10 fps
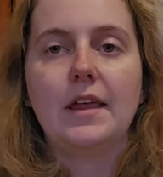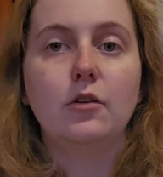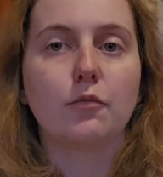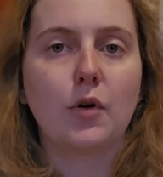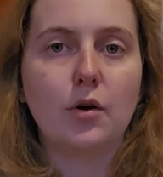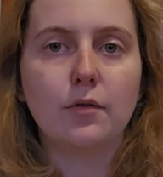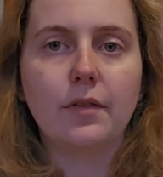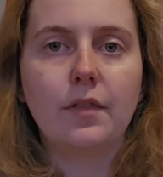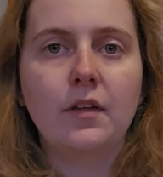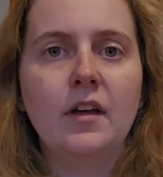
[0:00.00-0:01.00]
a
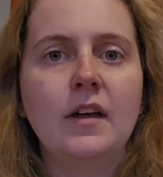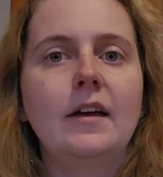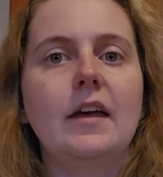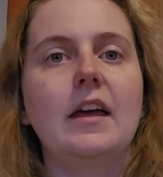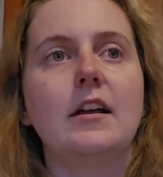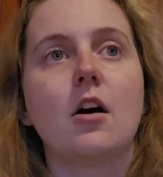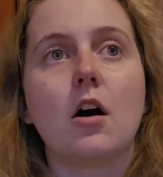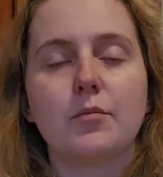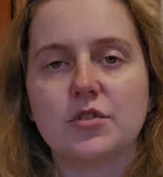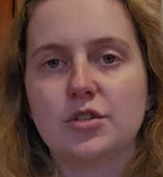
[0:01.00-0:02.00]
growth and
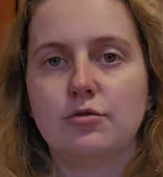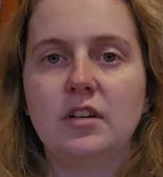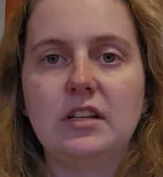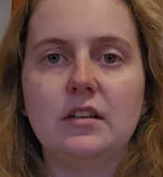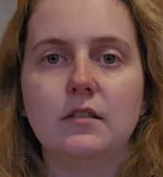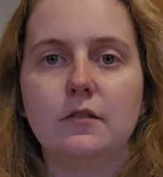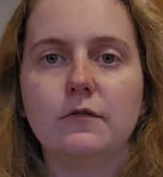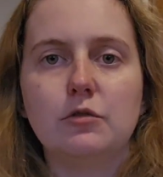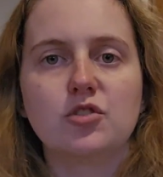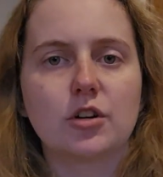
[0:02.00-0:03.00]
opportunity in the
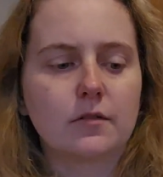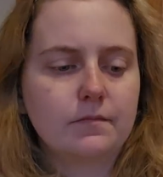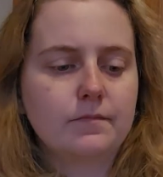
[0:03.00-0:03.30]
future.